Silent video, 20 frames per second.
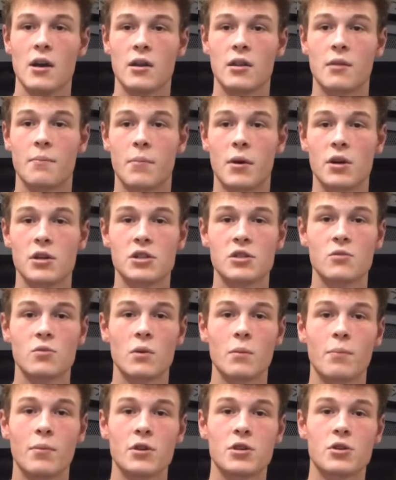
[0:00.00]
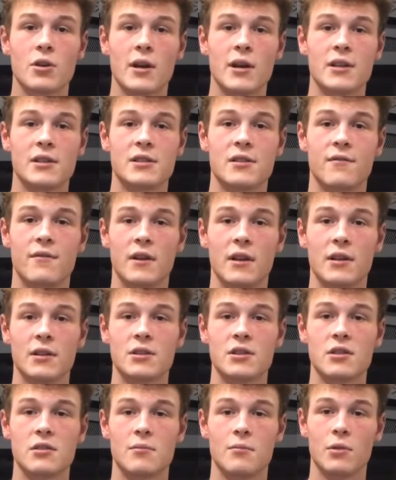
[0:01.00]
The Persians were portrayed as the
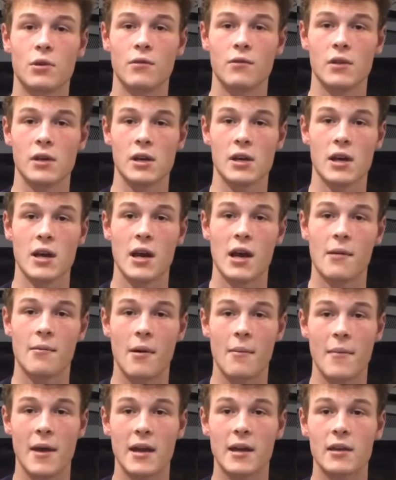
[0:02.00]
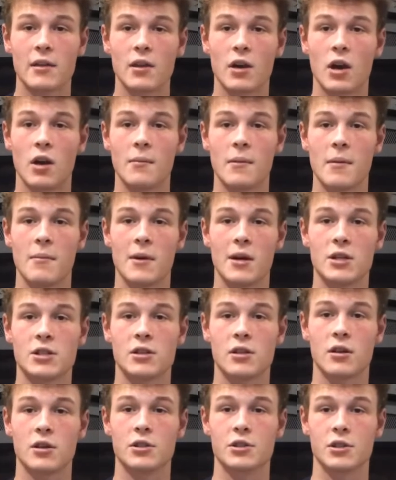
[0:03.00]
villains in the movie, and by making the army
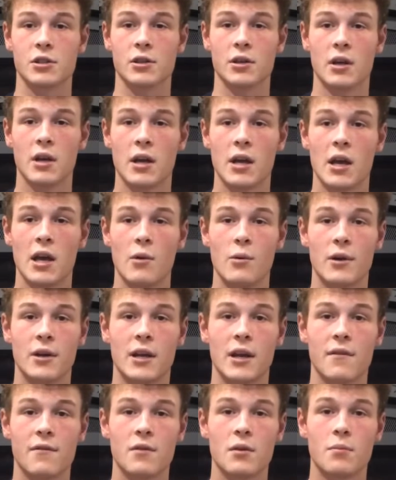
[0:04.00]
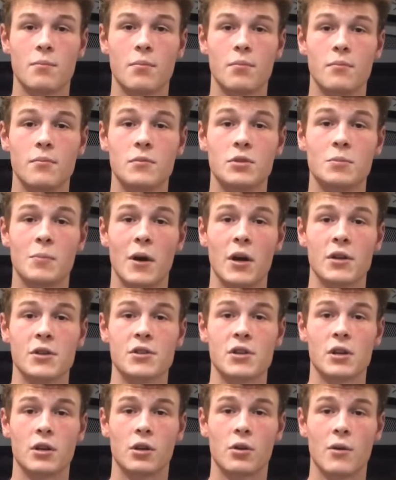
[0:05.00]
much larger, it would give the
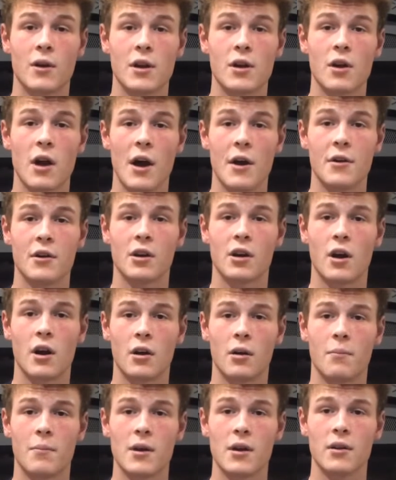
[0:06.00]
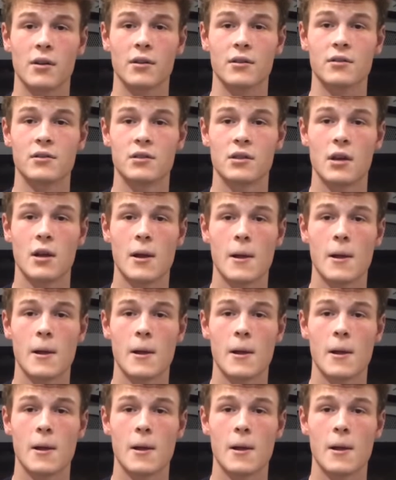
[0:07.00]
Spartans a greater underdog appearance.